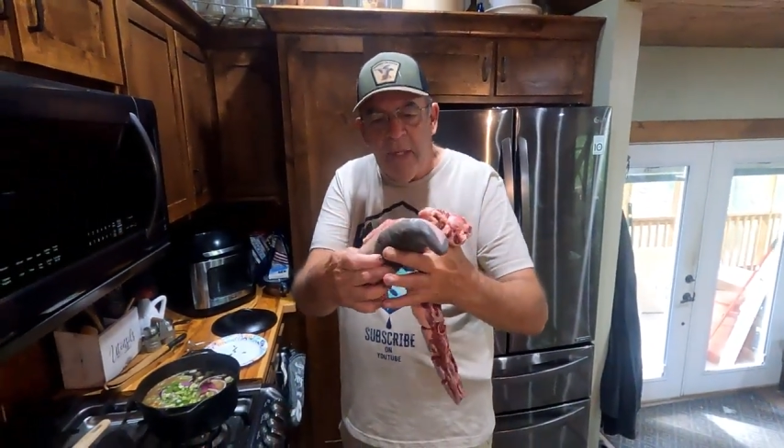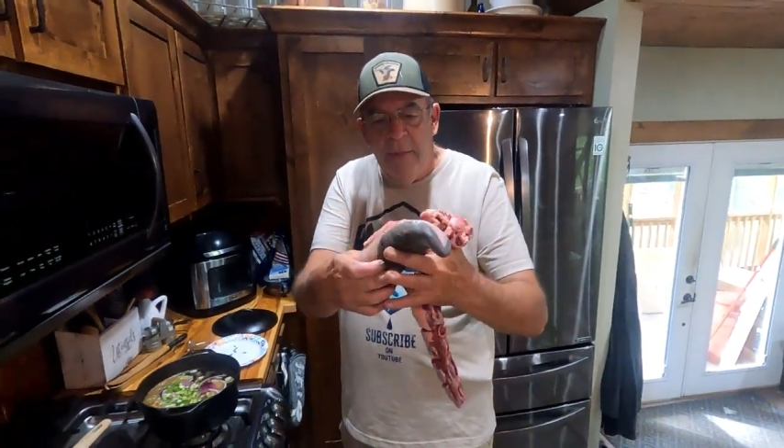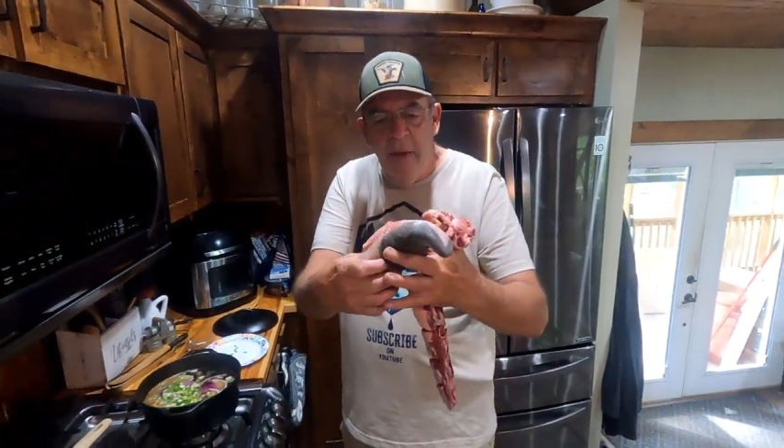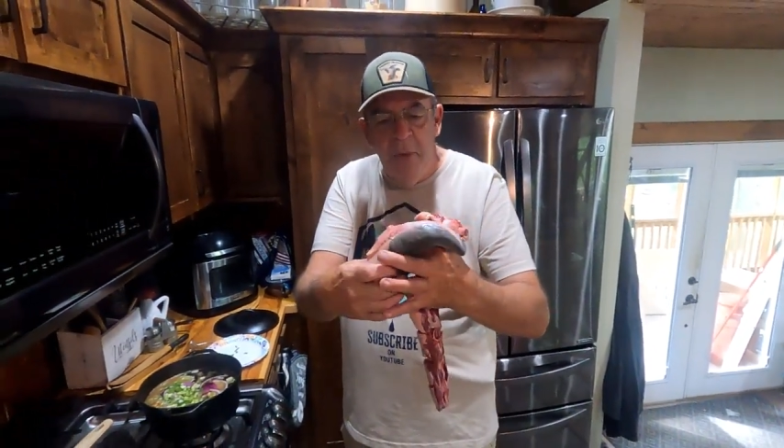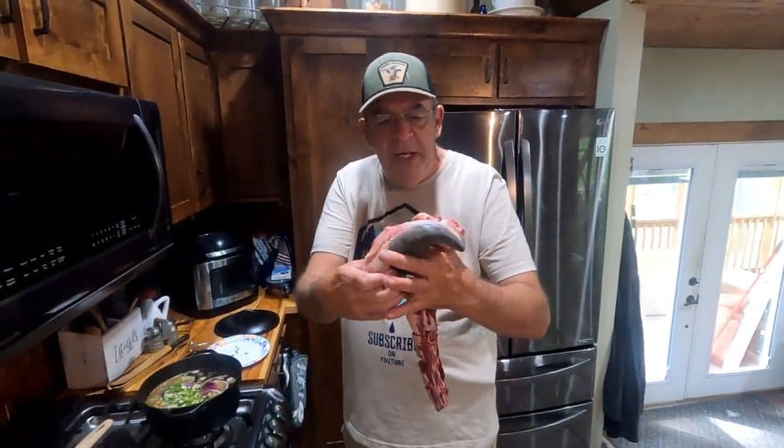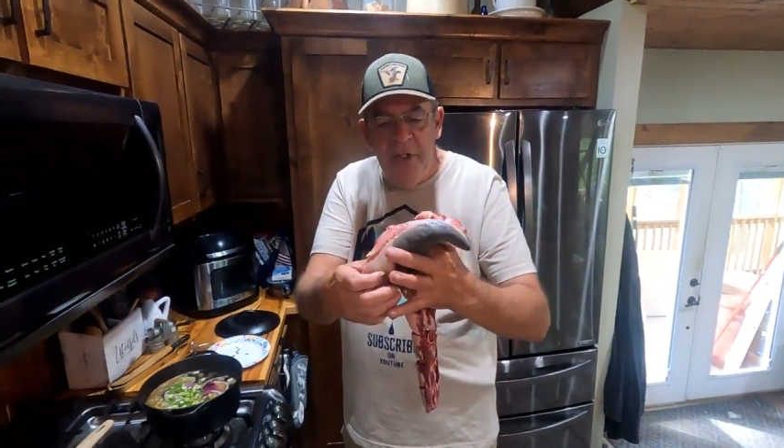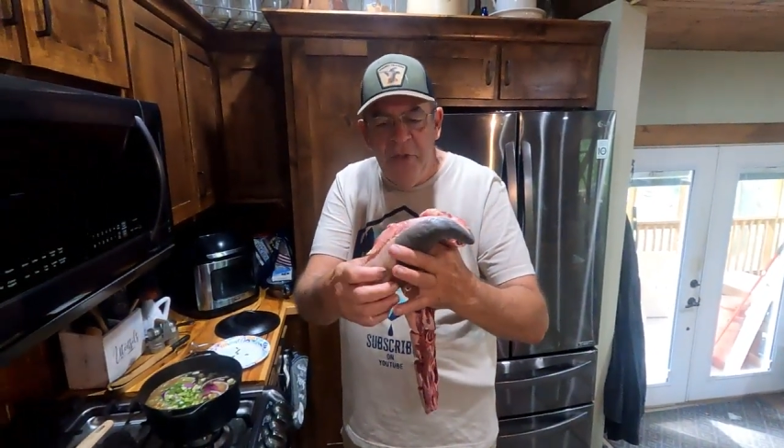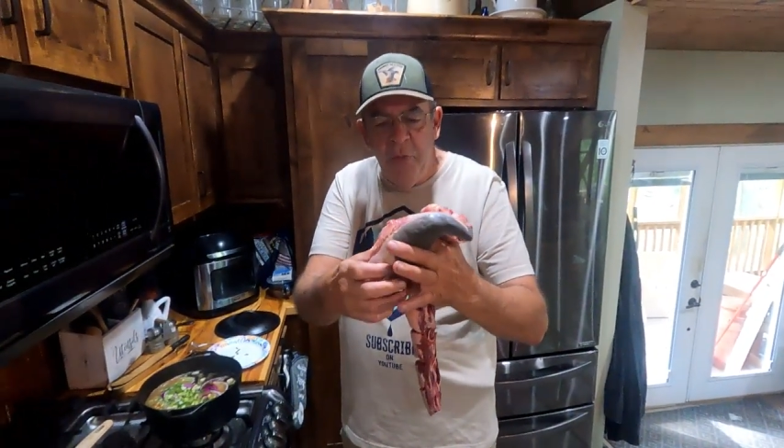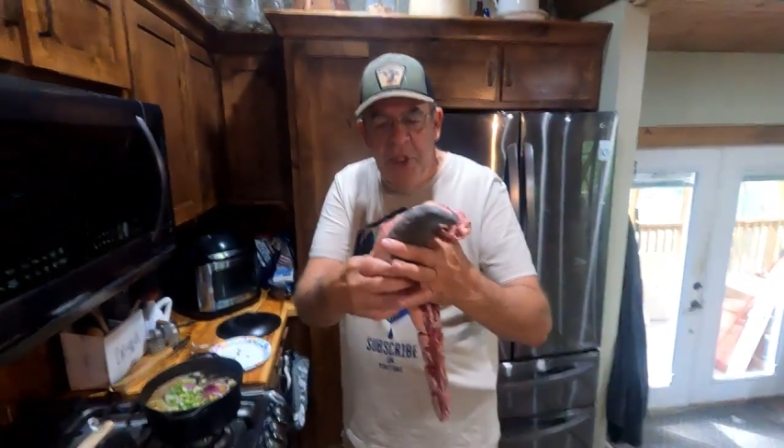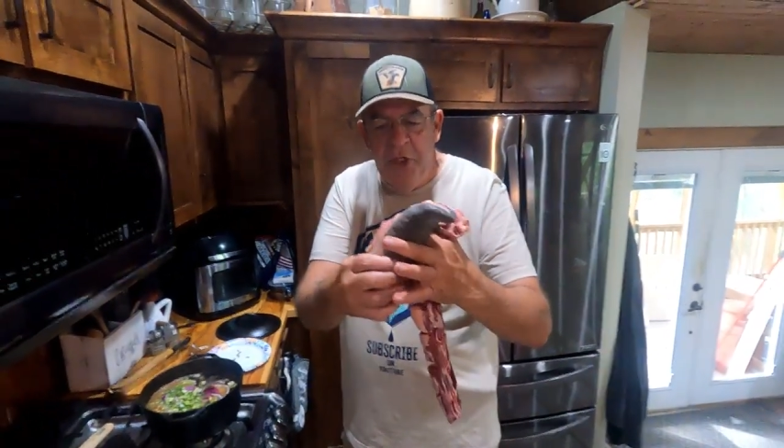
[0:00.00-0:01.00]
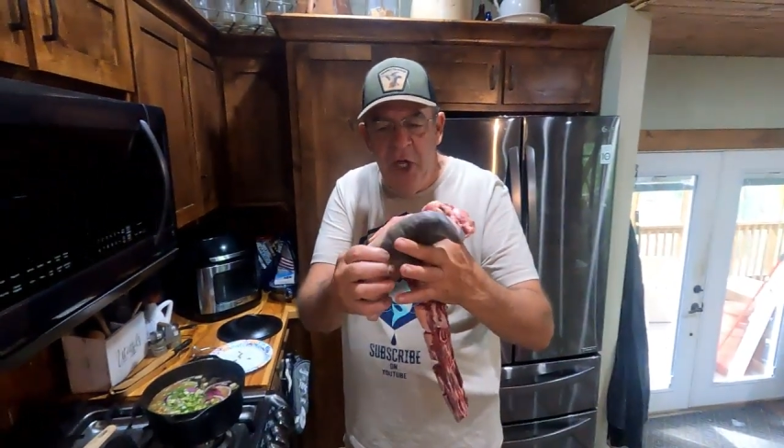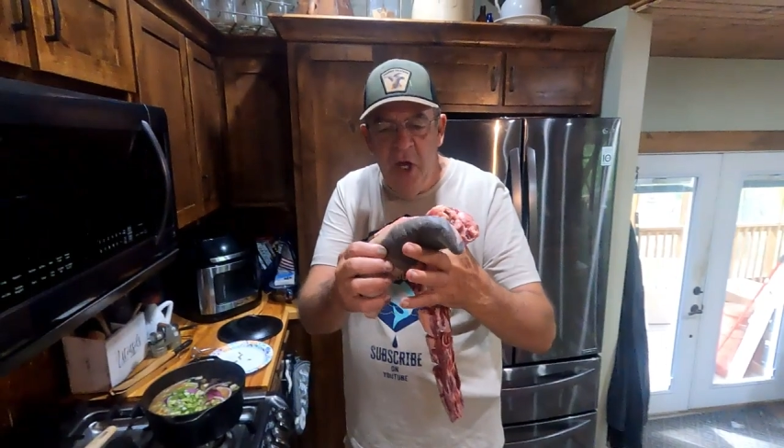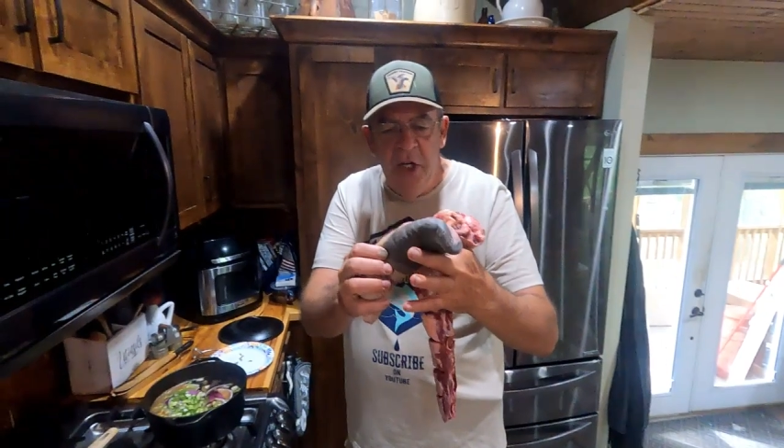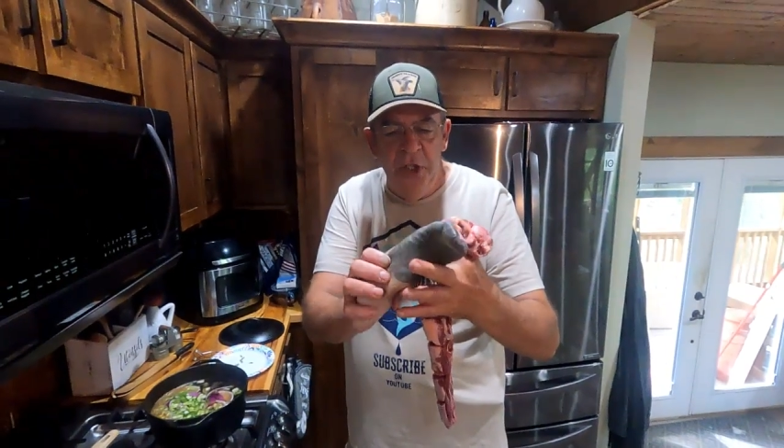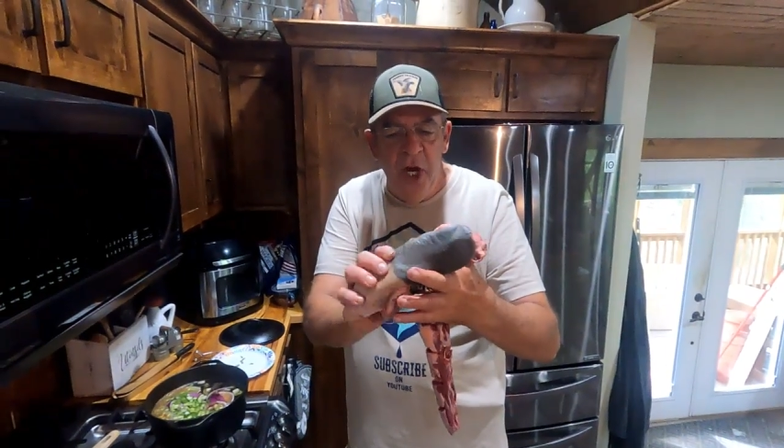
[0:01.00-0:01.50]
But when this
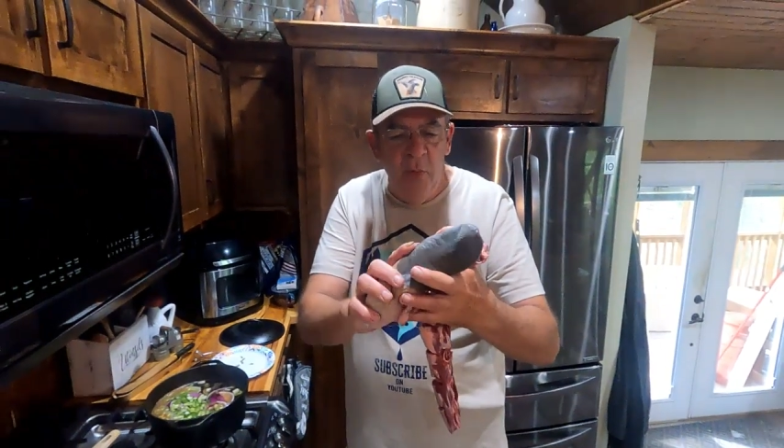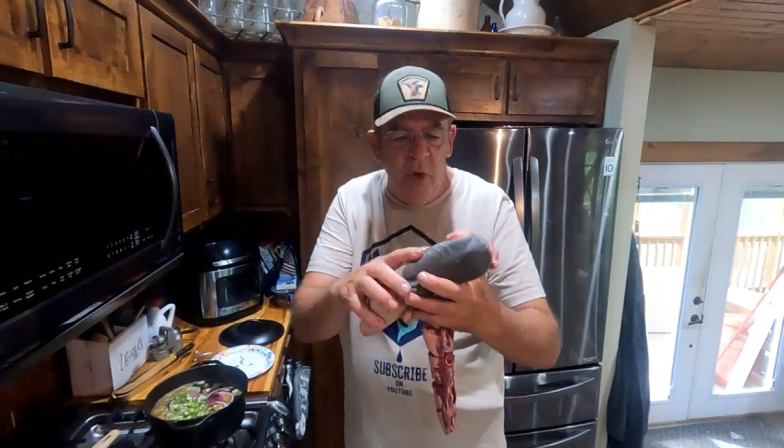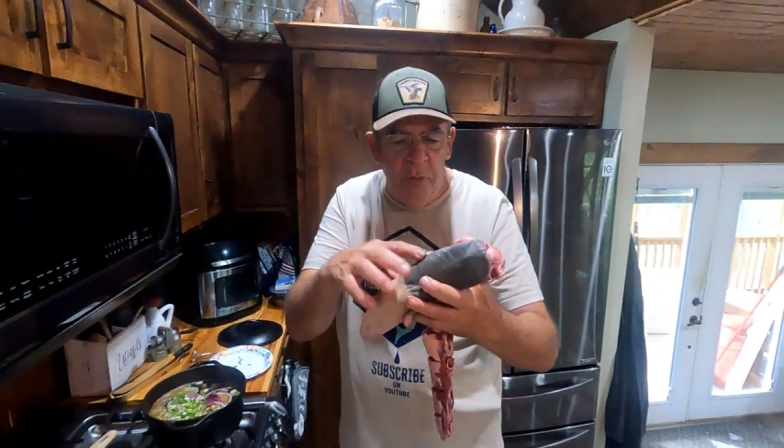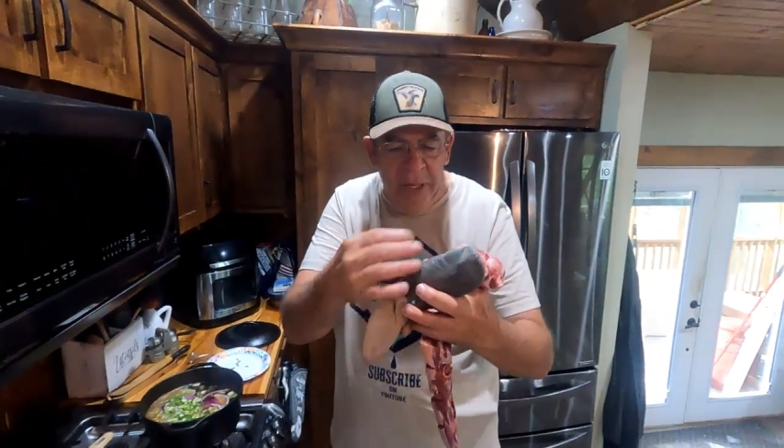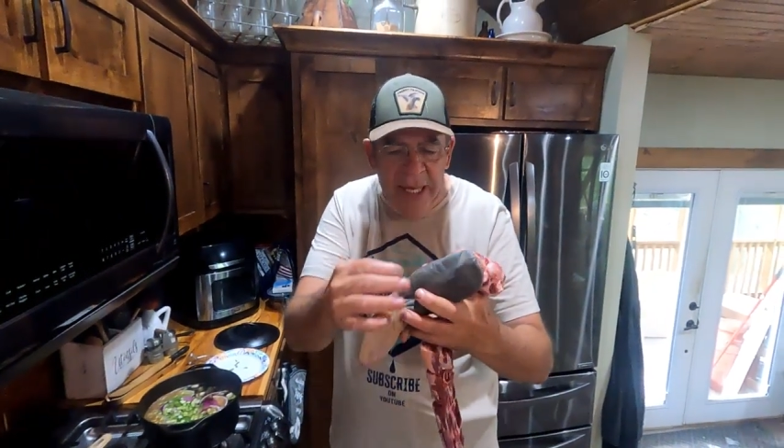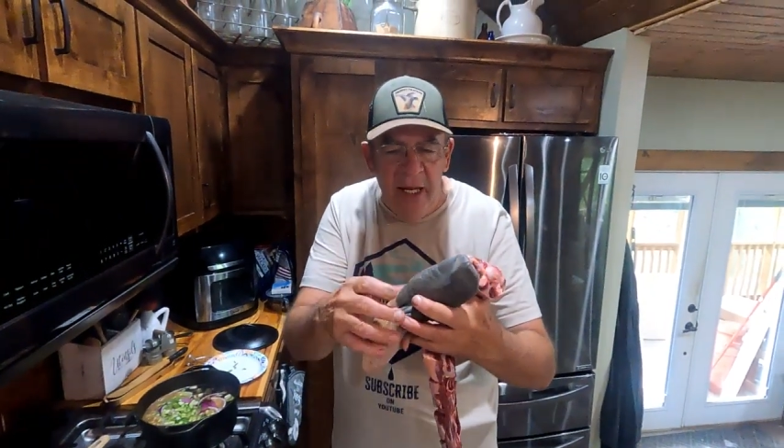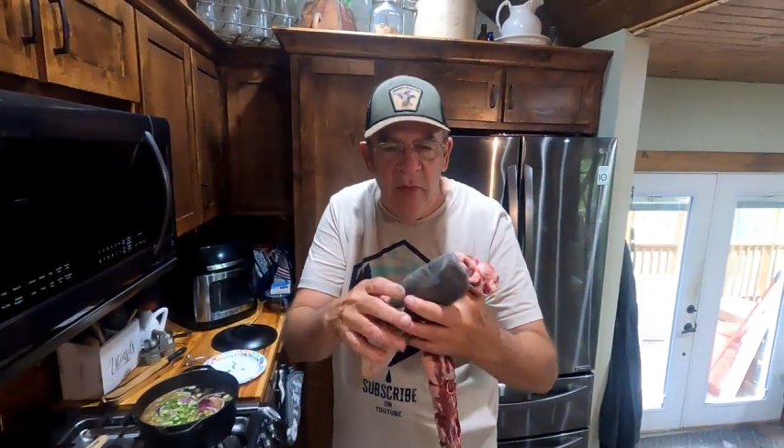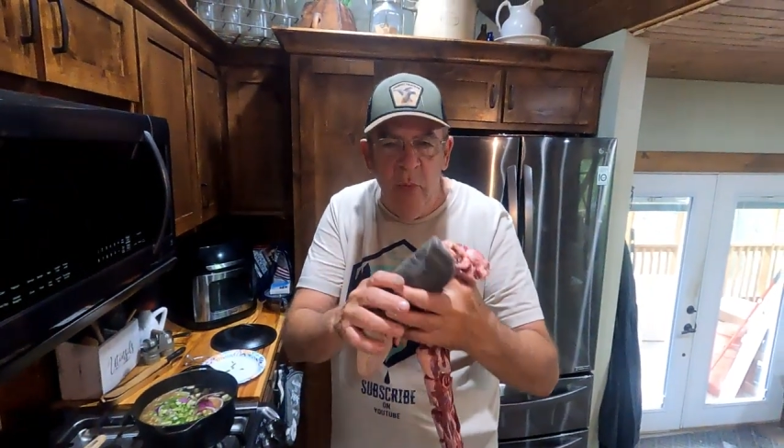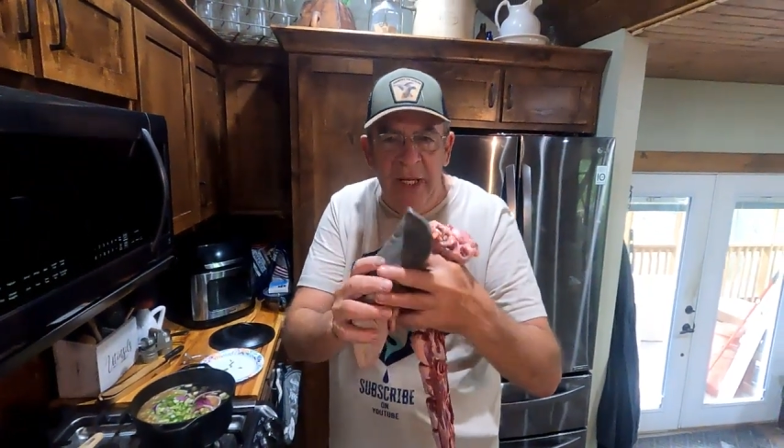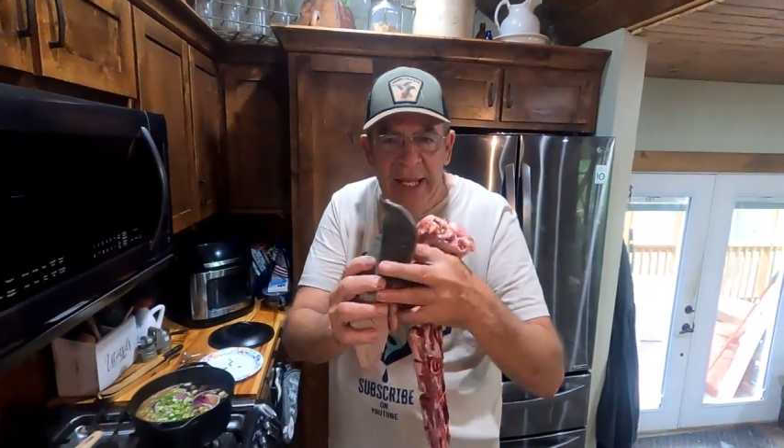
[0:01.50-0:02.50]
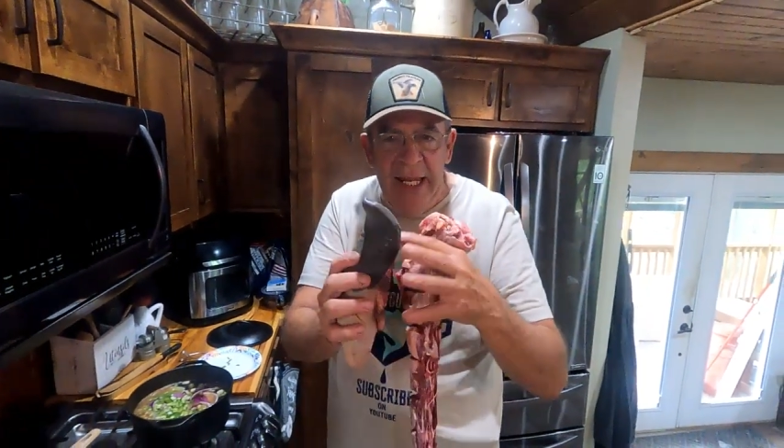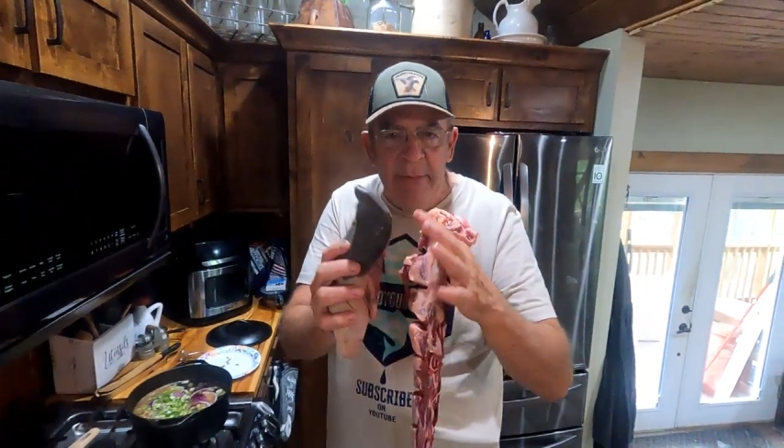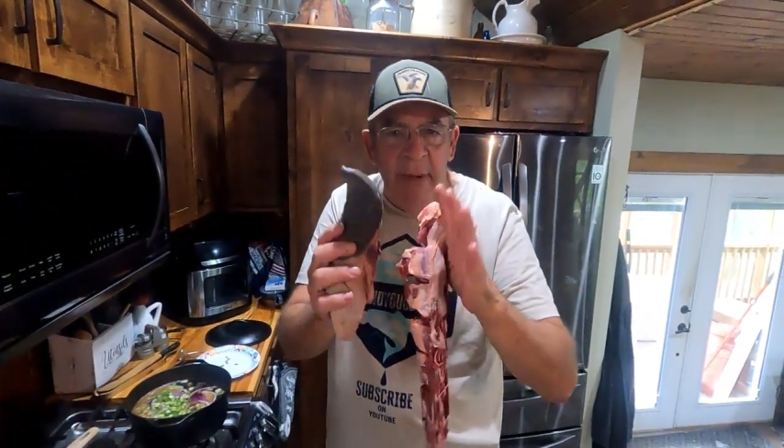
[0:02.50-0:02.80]
tongue is done, we'll peel it, we'll eat it.